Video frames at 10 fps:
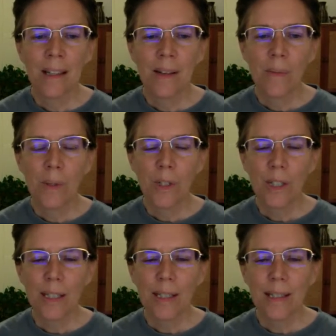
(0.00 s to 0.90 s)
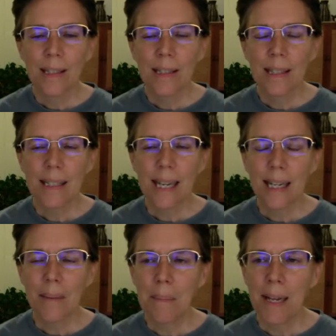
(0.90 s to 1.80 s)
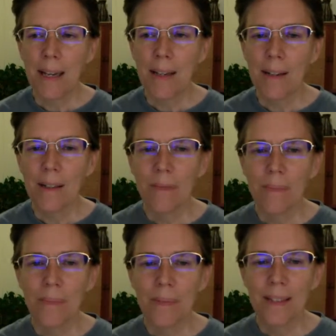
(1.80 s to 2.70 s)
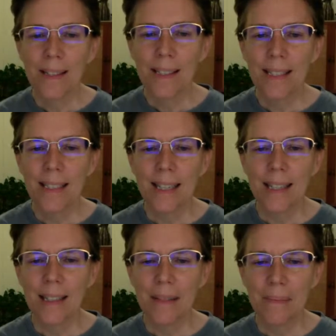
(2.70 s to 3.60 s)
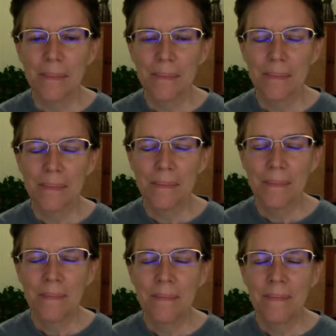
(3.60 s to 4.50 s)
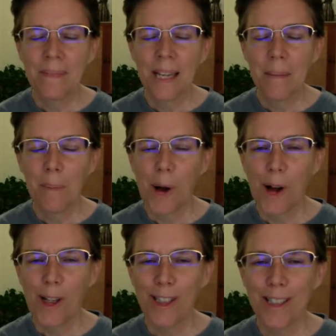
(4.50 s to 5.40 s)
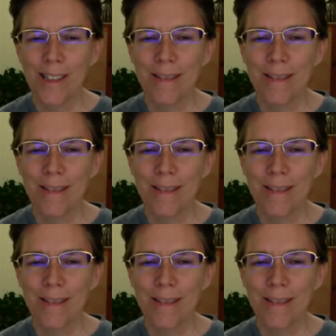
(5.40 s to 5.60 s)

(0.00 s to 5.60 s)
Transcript: And we'll just take a minute to sit and pause.